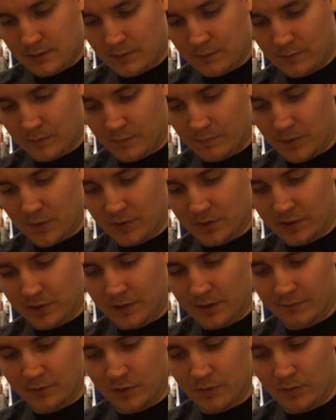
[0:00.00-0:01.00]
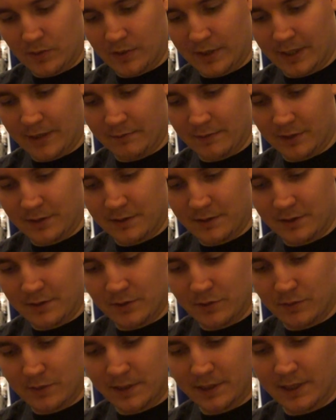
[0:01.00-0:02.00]
With most gloves, you won't have to deal
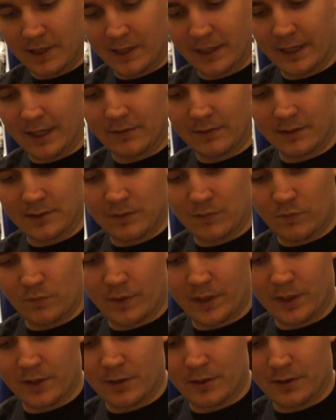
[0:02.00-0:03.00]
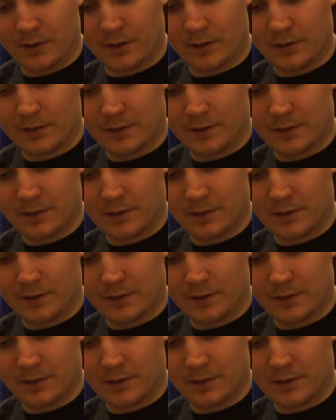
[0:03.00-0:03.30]
with cutting out this weird